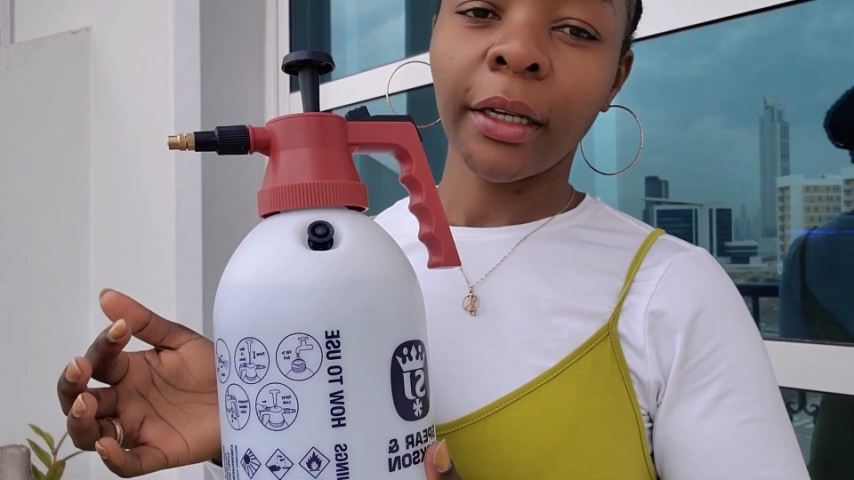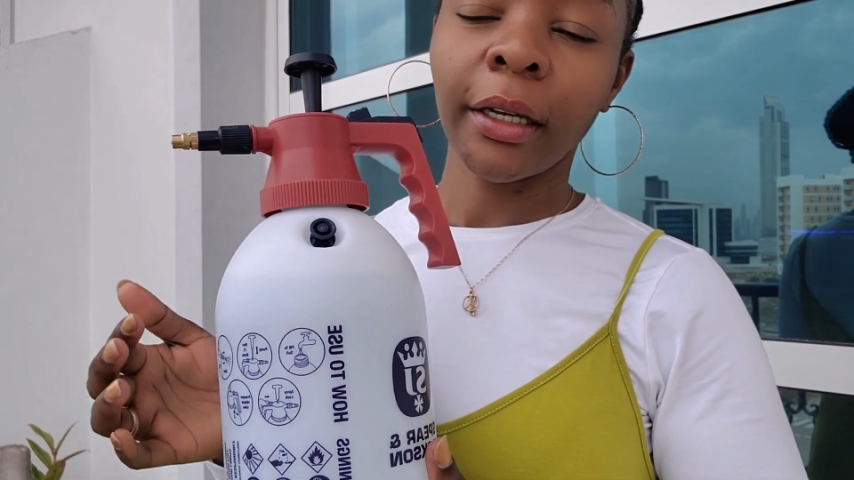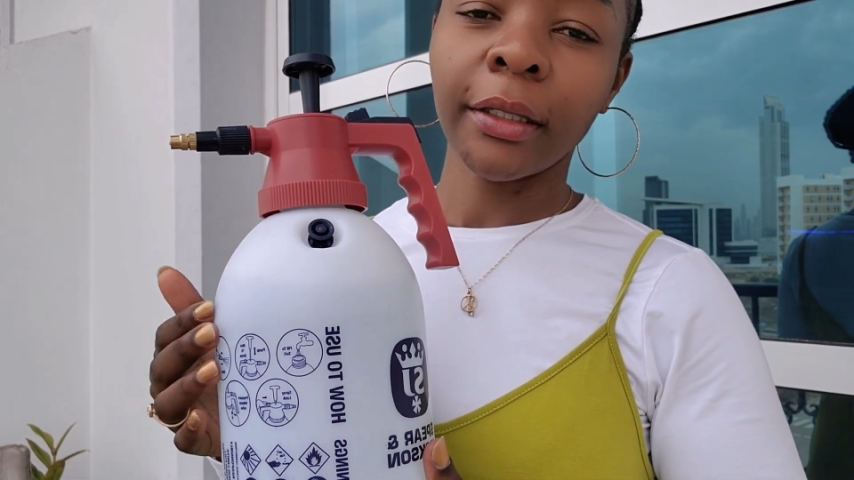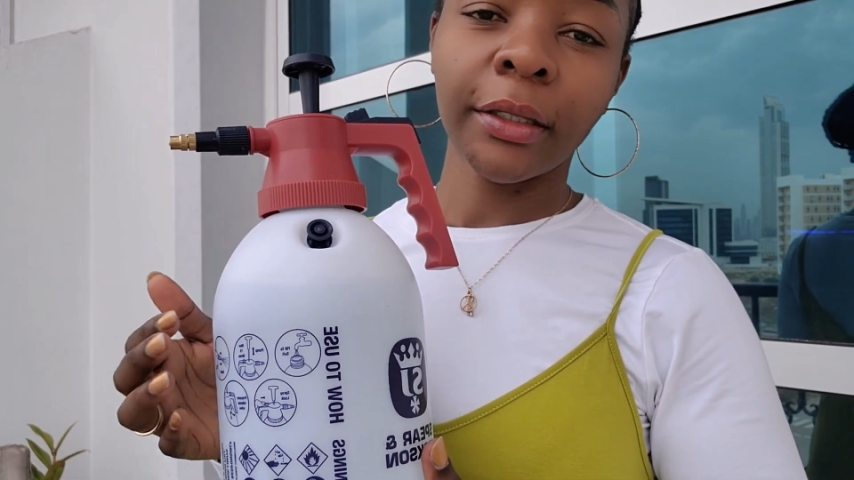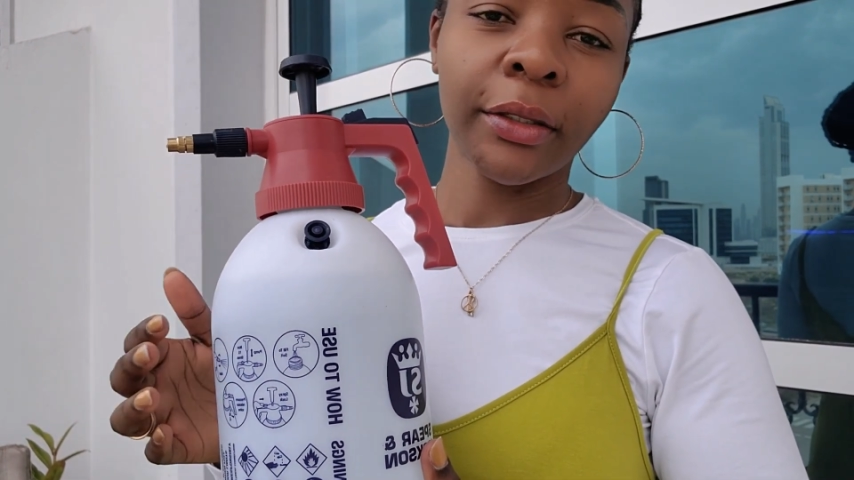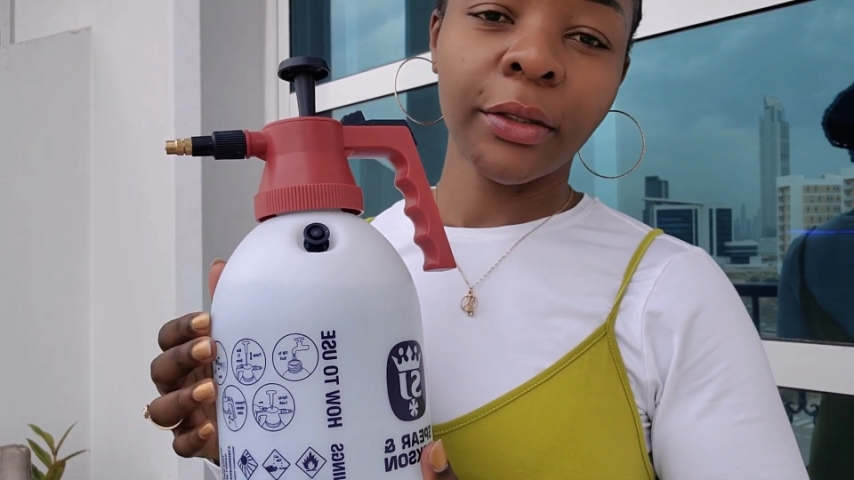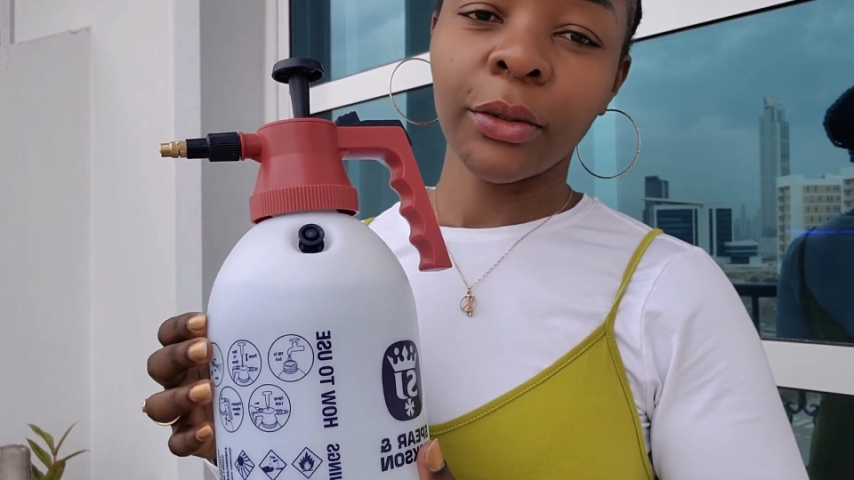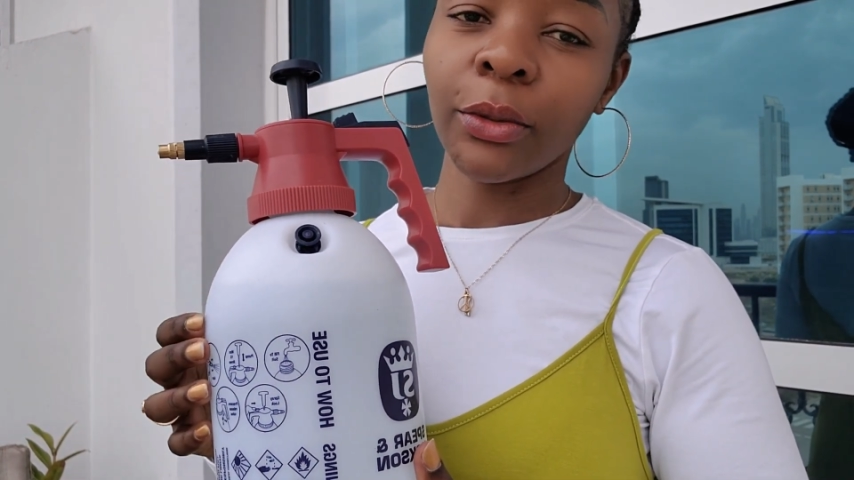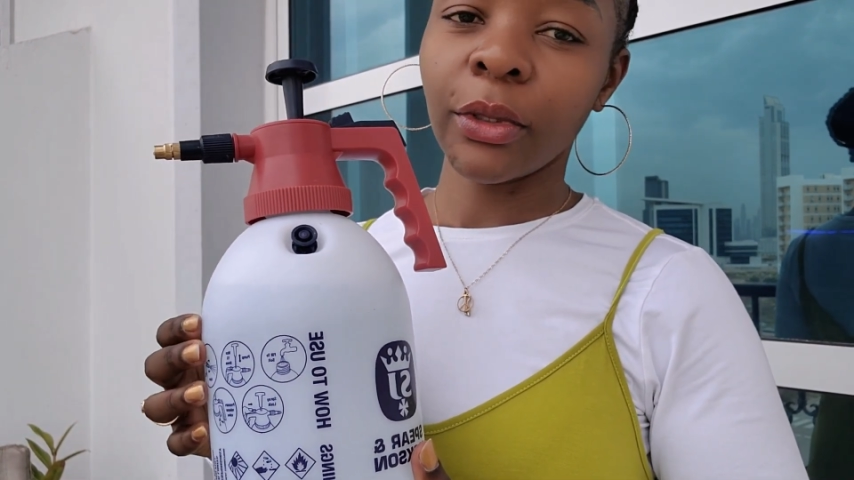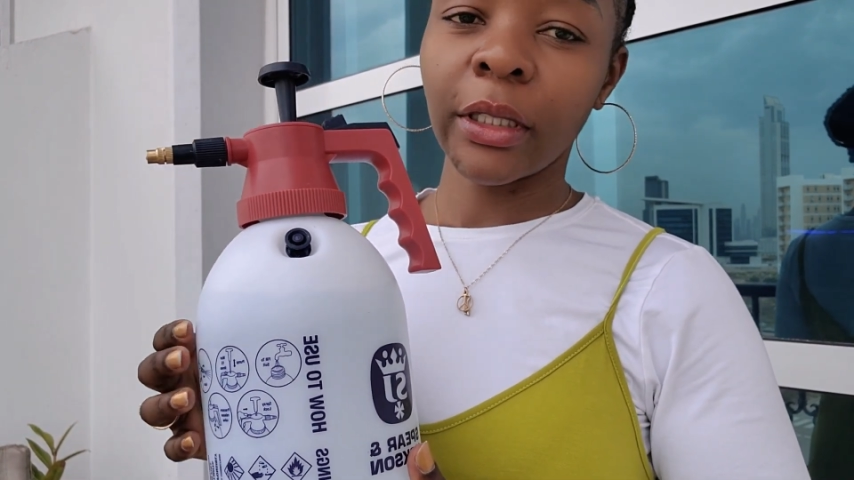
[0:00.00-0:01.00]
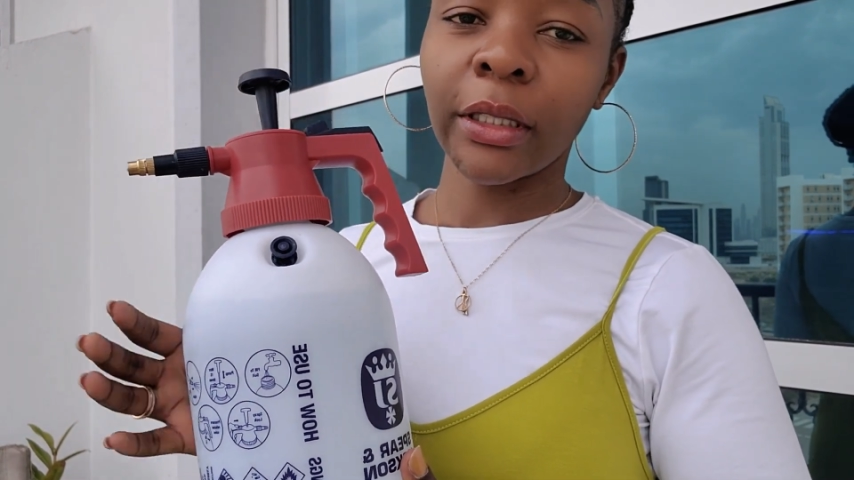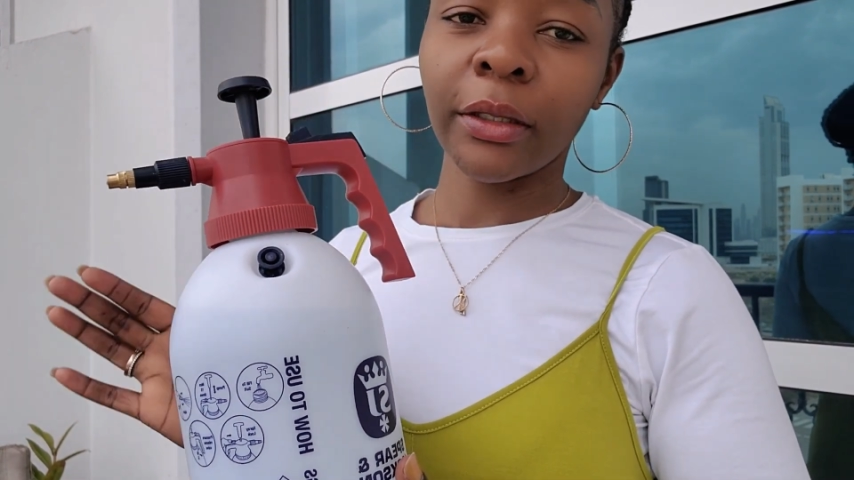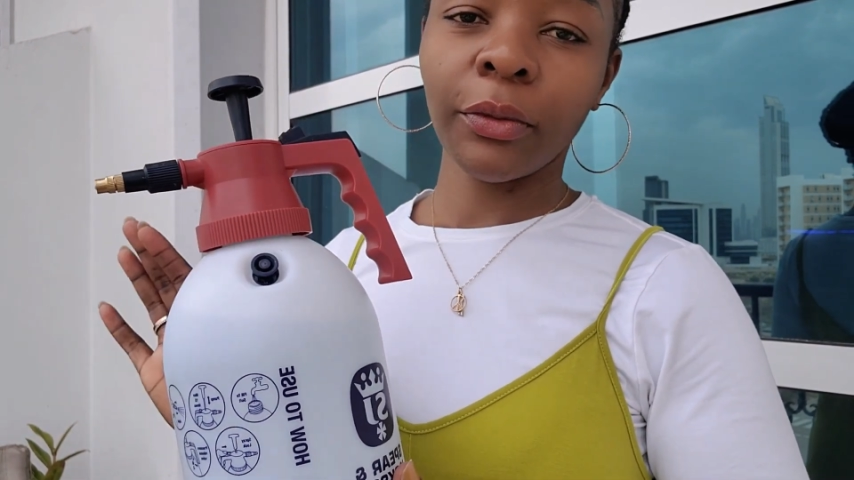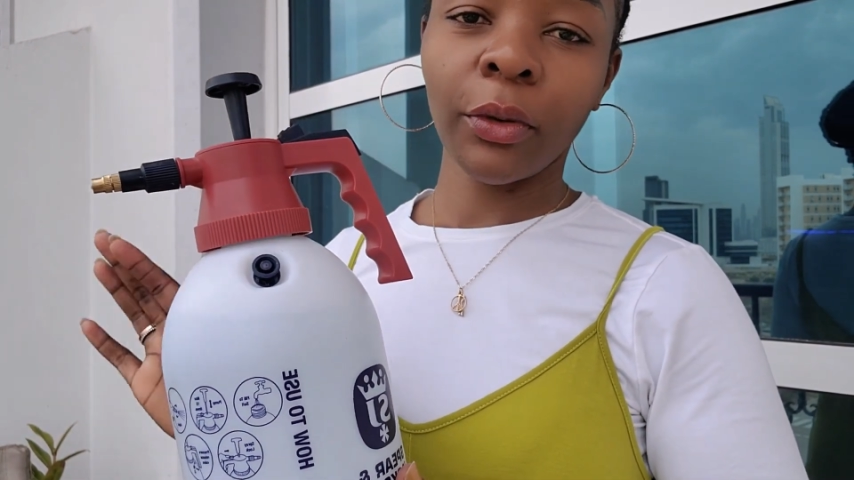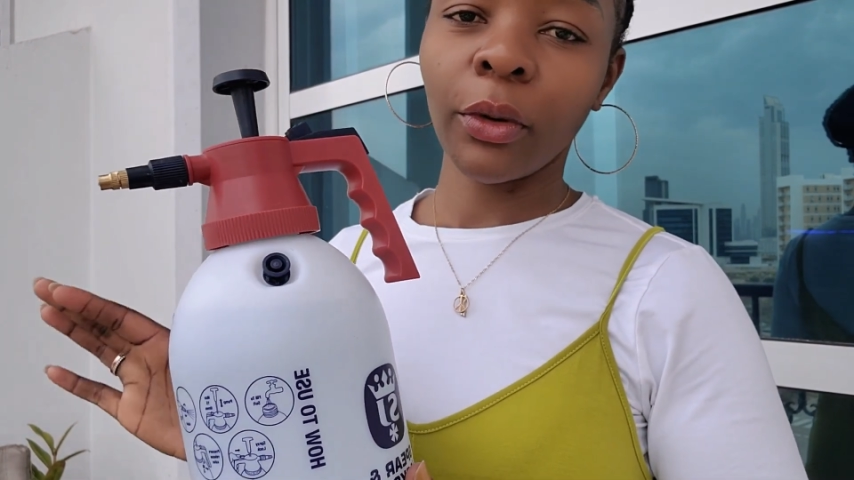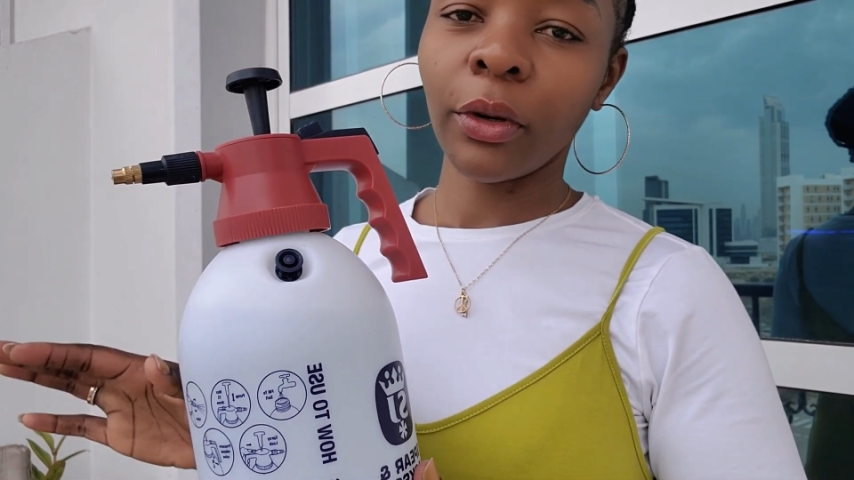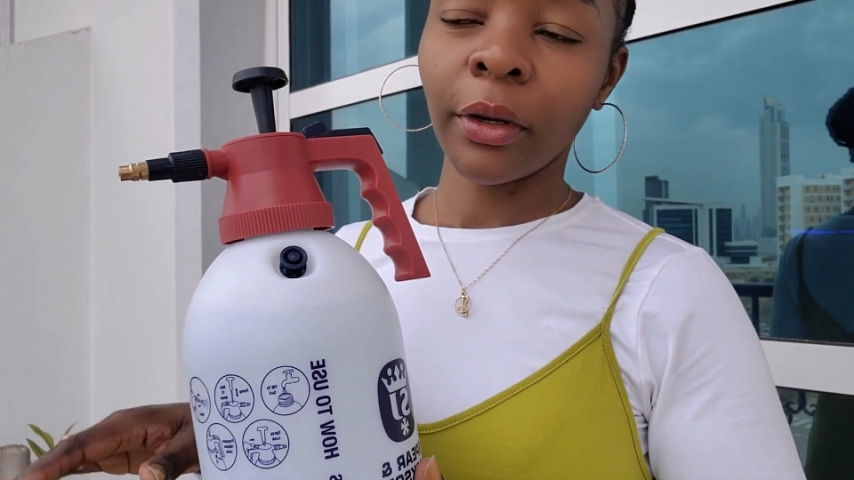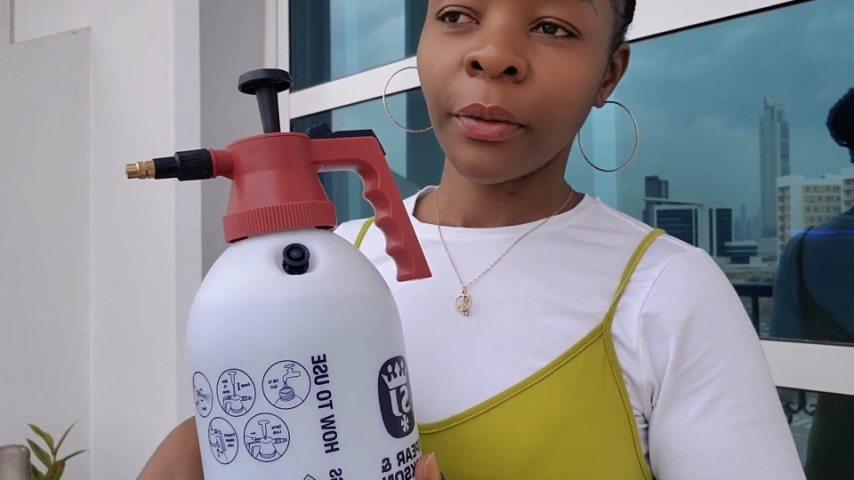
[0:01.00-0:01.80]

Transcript: I just use this for